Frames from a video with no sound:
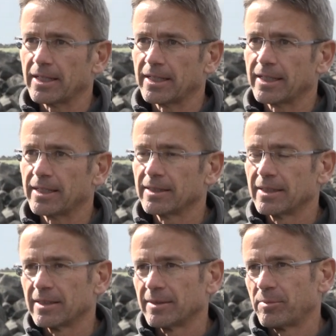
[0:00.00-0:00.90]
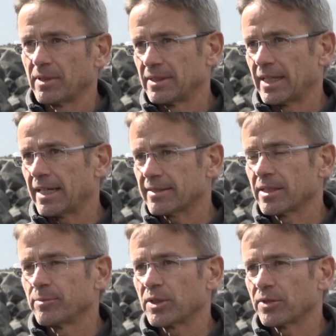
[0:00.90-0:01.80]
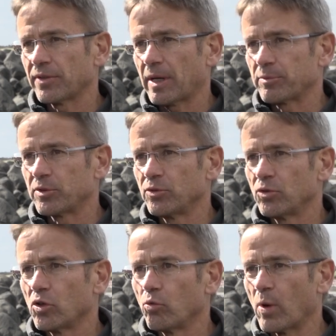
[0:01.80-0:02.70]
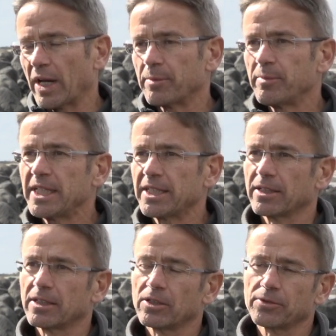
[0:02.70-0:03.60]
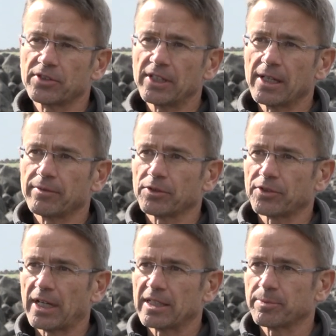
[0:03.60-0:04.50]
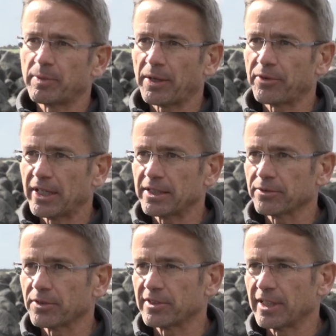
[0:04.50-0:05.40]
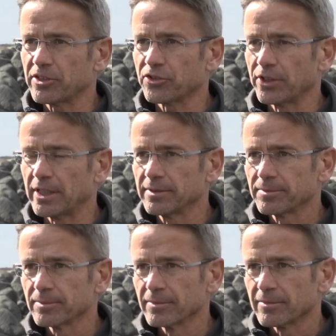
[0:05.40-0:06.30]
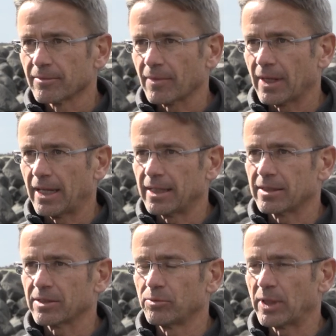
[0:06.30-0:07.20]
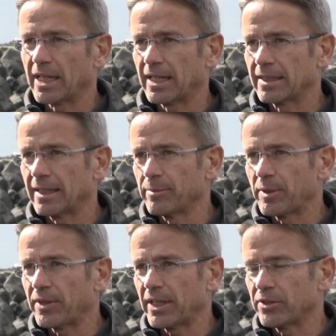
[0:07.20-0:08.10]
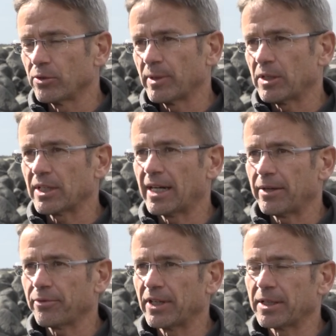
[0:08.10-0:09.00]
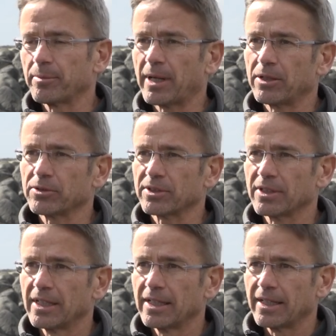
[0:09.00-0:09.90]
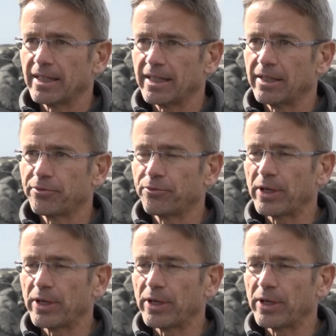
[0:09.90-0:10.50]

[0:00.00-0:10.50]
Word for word: a an estimate of up to one meter of sea level rise by the end of the century, and we can limit that to about half that amount if